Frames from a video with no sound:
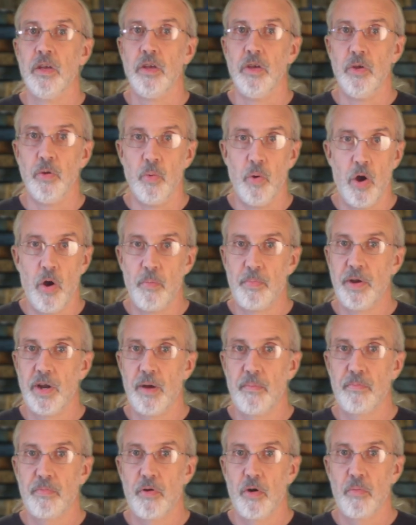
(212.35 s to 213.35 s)
You open
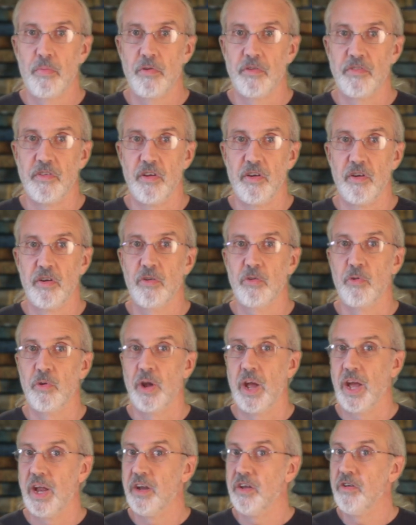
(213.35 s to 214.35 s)
up ProPresenter,
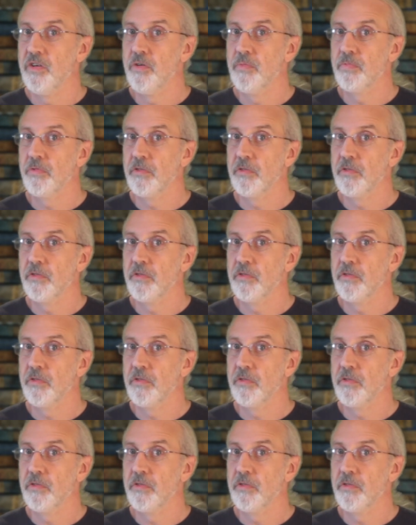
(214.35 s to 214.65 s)
create a new